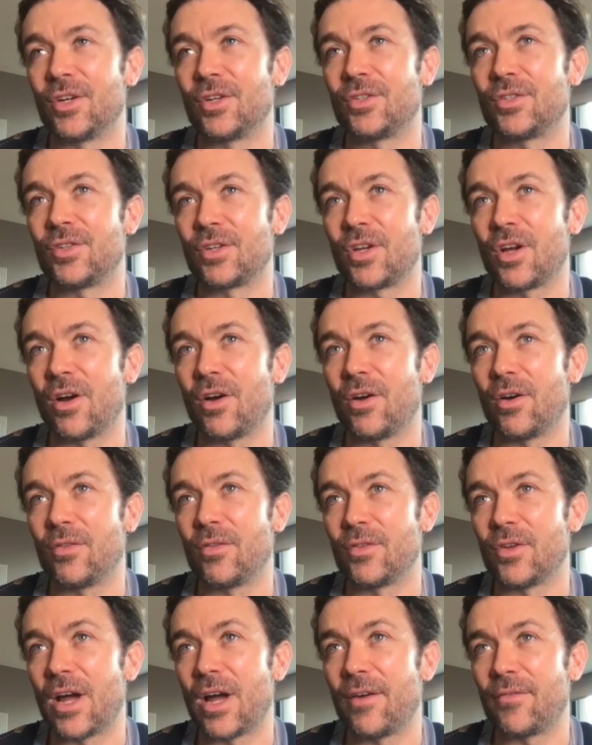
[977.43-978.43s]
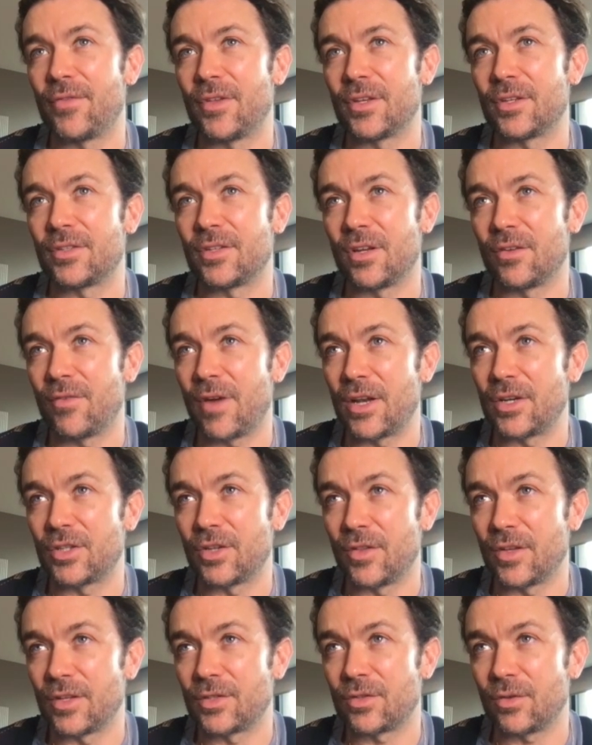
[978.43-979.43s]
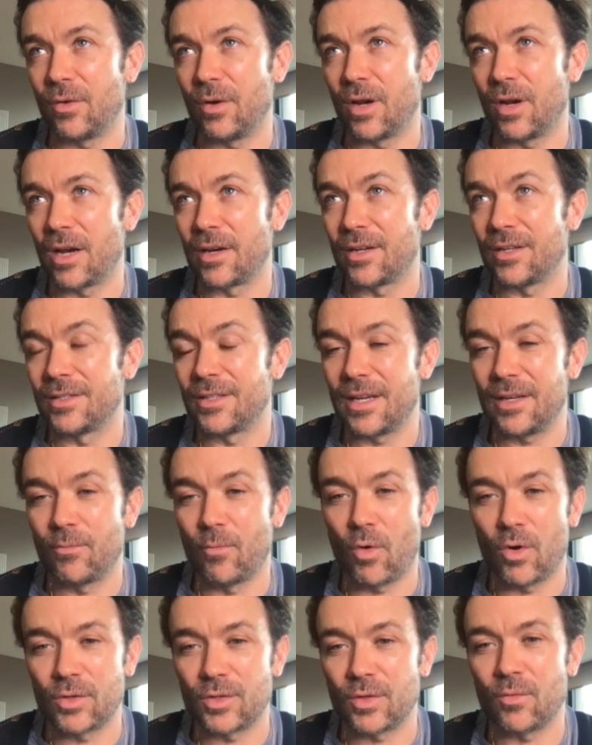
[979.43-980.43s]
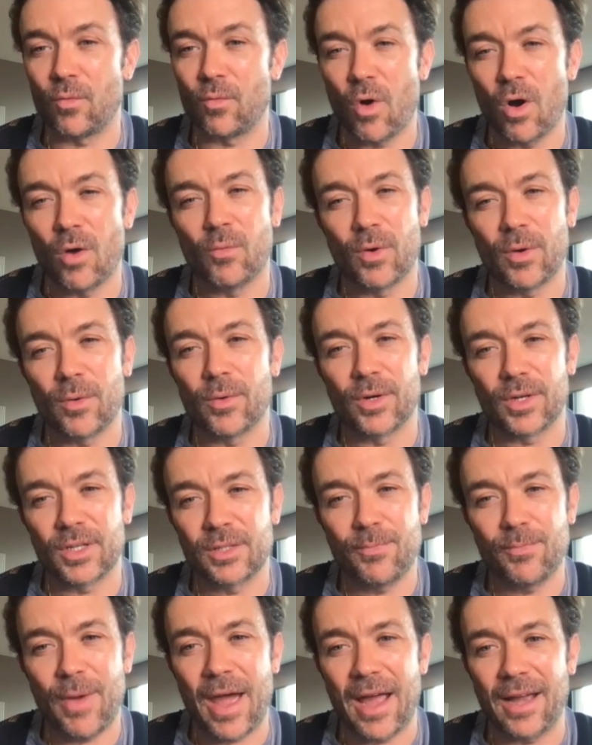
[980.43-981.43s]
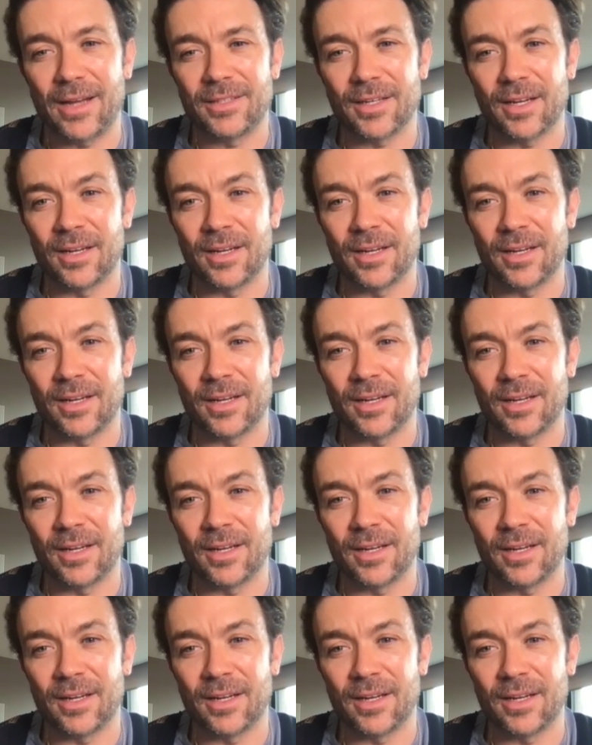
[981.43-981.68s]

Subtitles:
to go on, have this adventure, this storyline, because it wasn't what we would expect.